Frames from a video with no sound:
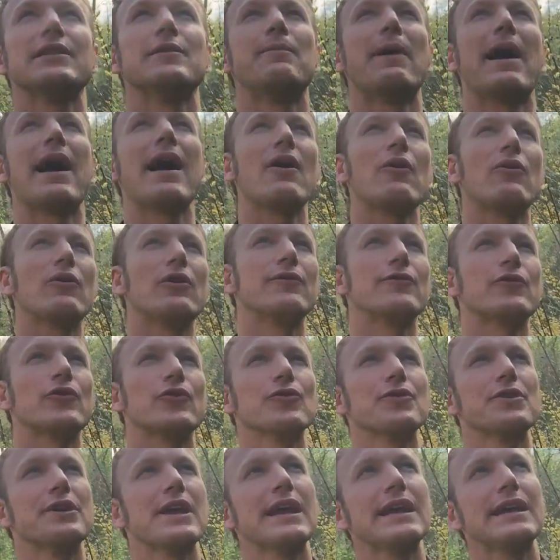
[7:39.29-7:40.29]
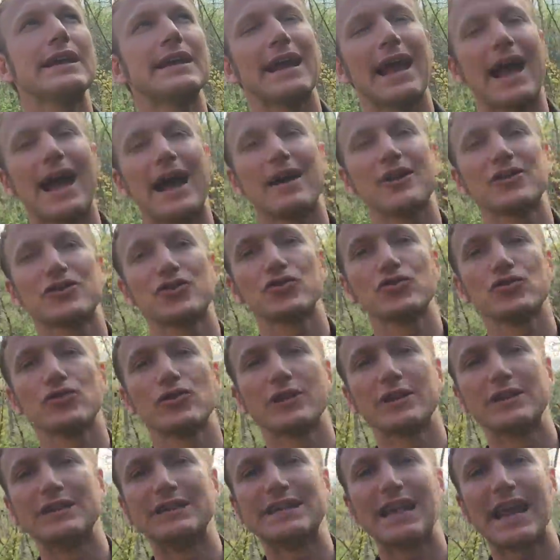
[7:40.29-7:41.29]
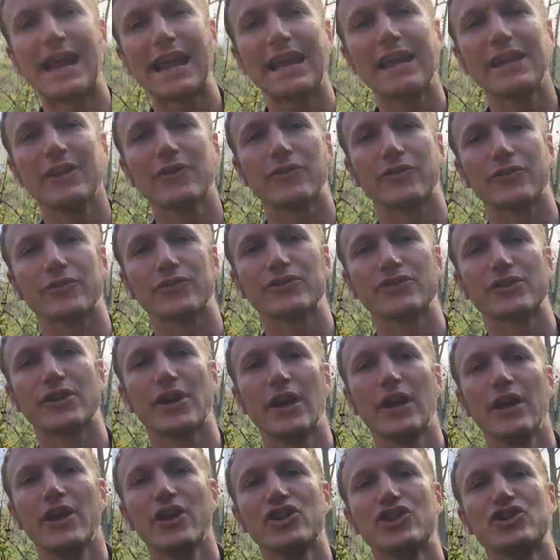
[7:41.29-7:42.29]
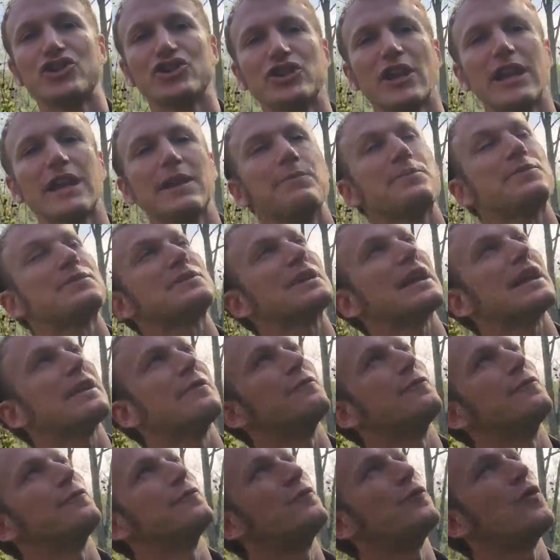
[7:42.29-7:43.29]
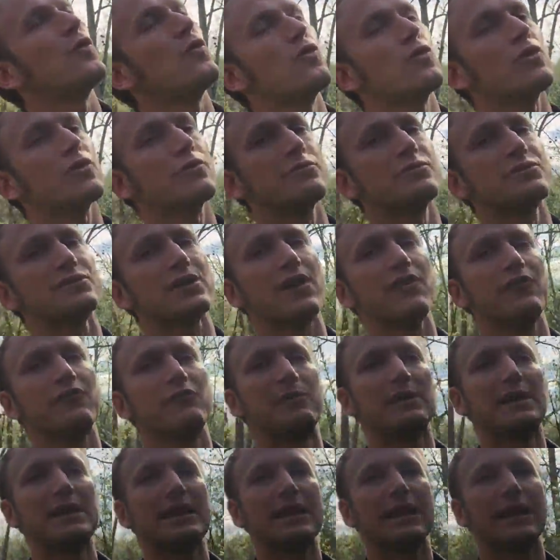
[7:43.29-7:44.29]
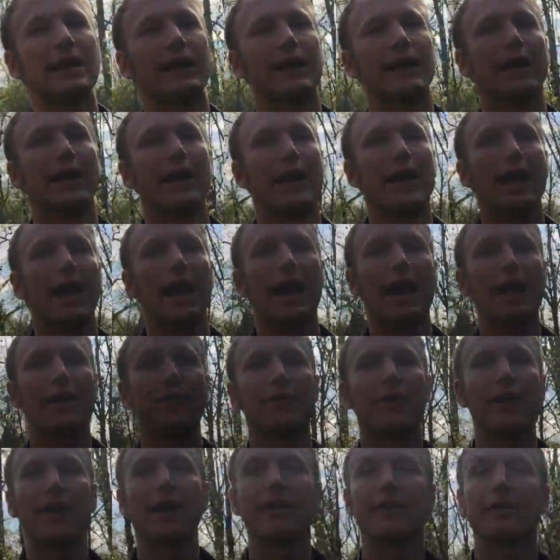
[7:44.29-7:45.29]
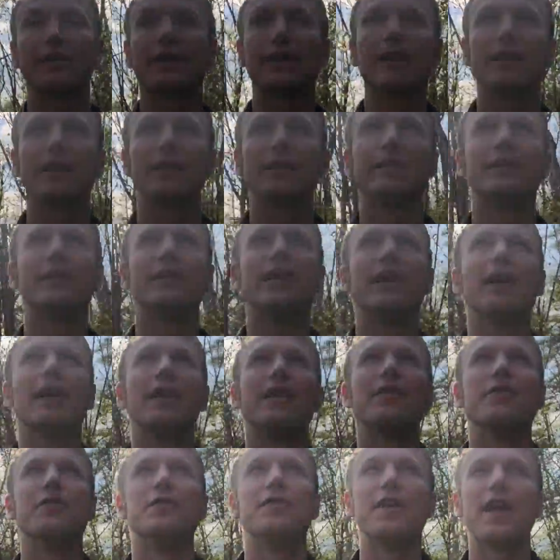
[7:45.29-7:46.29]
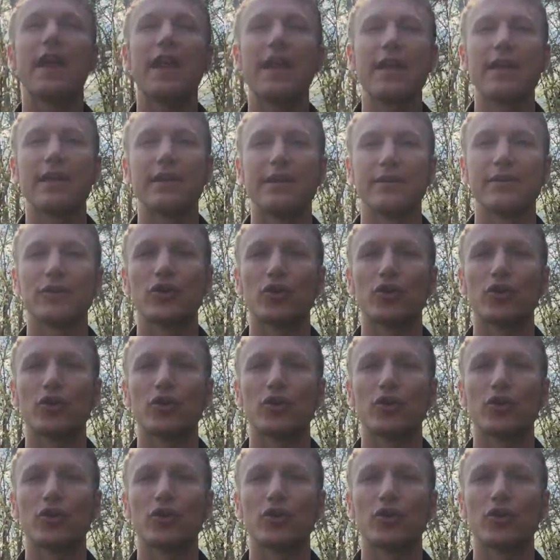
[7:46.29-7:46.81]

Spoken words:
the power of creating astral containers, shapes and forms of being that can then